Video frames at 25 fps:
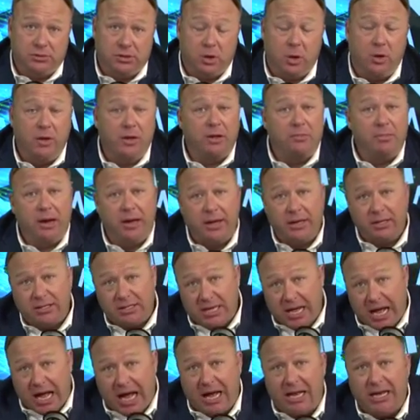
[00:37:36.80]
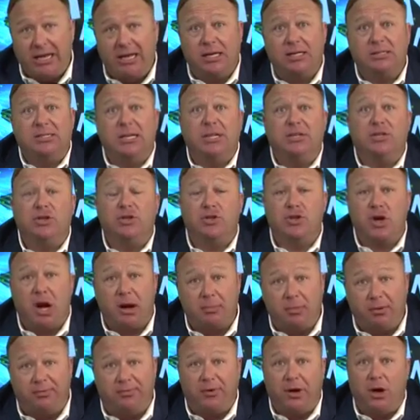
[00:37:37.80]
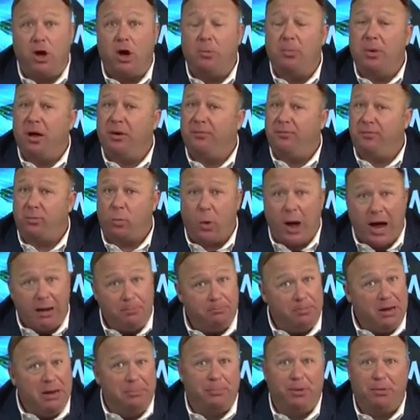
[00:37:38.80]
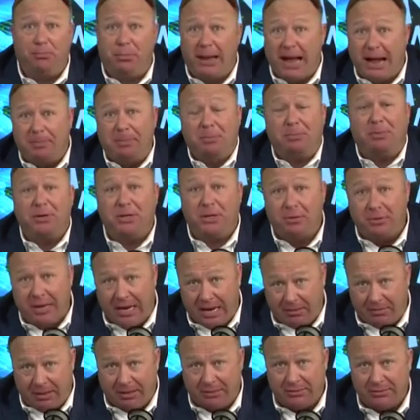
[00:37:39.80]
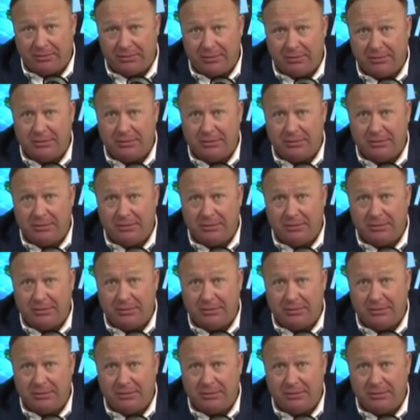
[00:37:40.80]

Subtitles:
the only thing the media's got is he's a germaphobe of white people, black people, you name it.